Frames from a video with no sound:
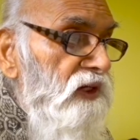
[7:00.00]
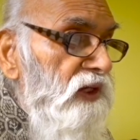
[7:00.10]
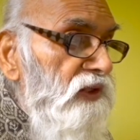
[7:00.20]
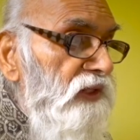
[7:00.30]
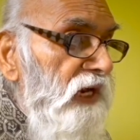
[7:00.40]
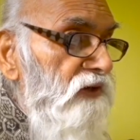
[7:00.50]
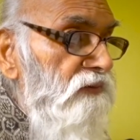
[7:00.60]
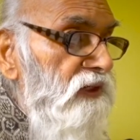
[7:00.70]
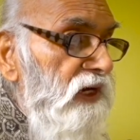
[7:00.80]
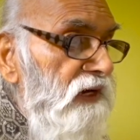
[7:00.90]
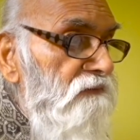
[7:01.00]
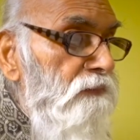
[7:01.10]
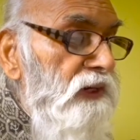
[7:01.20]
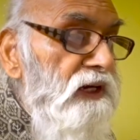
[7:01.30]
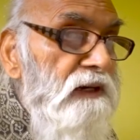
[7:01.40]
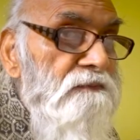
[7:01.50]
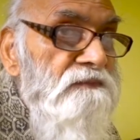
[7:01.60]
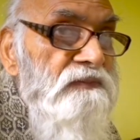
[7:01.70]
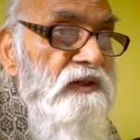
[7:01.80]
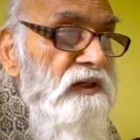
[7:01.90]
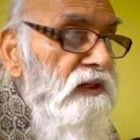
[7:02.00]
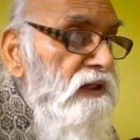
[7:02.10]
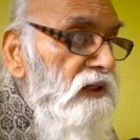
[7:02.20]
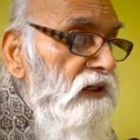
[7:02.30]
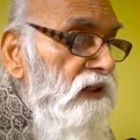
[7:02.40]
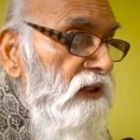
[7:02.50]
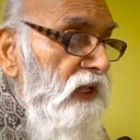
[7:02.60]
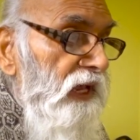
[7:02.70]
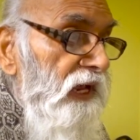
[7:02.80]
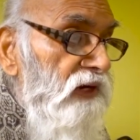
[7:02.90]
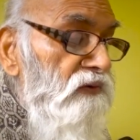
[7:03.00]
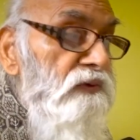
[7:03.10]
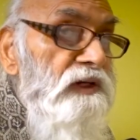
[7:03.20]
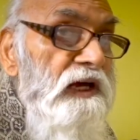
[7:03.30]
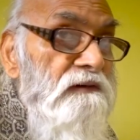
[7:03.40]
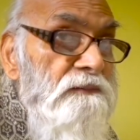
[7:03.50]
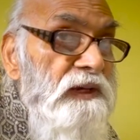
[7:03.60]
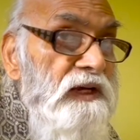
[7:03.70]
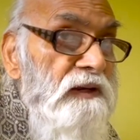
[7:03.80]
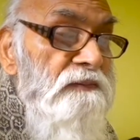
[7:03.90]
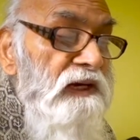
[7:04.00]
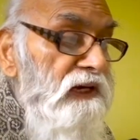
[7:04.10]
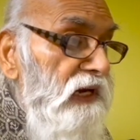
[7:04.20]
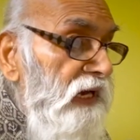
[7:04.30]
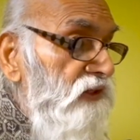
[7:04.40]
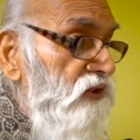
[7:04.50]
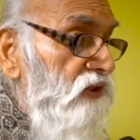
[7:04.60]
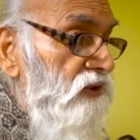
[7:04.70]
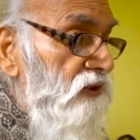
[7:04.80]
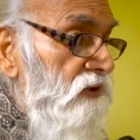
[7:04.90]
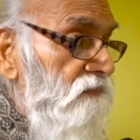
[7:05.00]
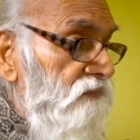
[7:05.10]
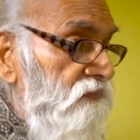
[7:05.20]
that would have become and would have become enlightened.